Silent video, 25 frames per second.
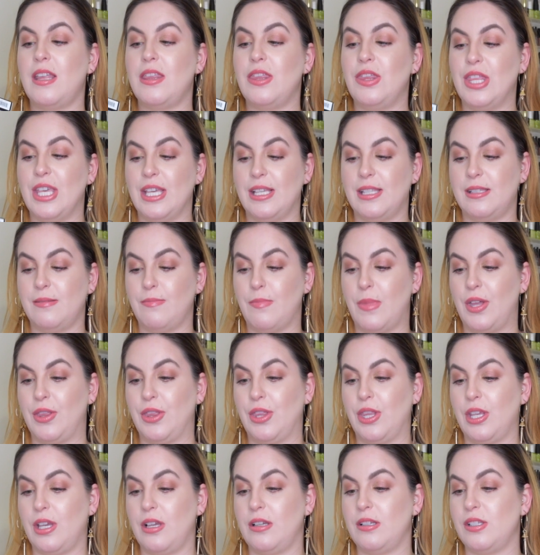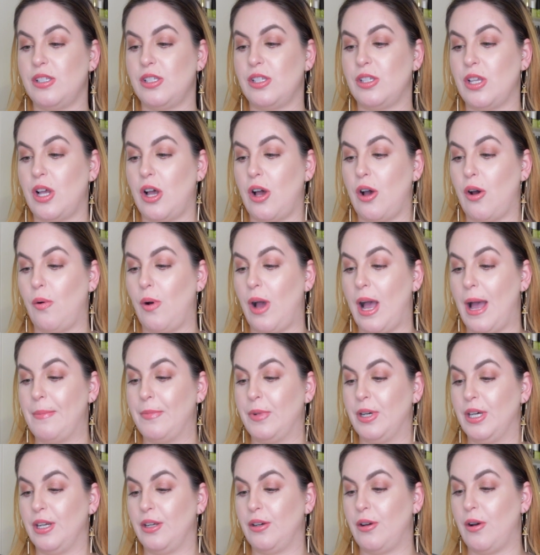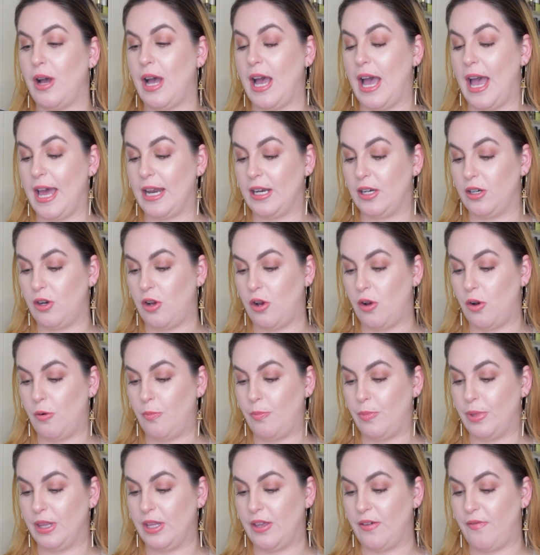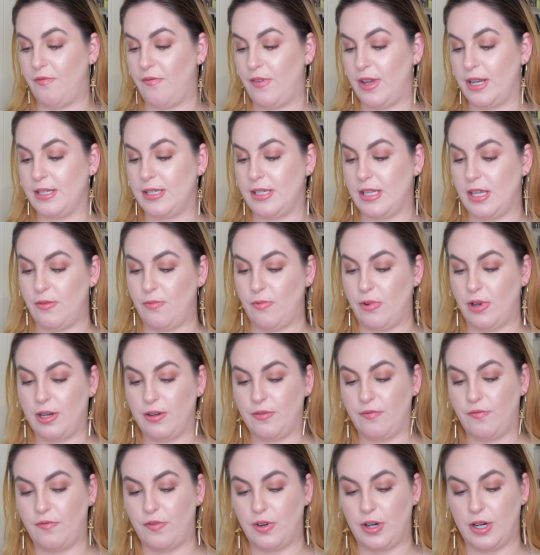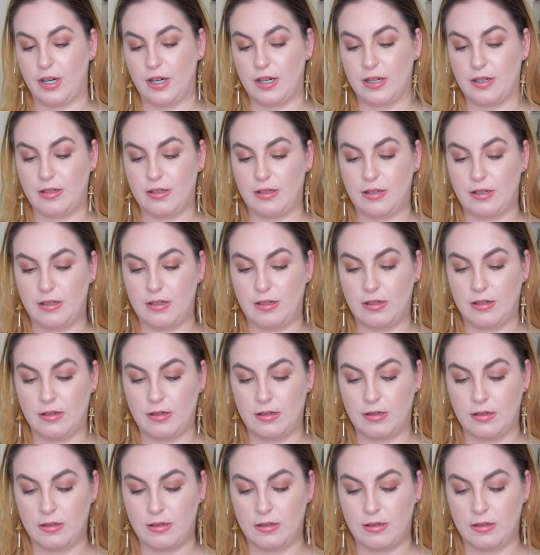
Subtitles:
this month. So I'm going to go ahead and open the Fenty one first.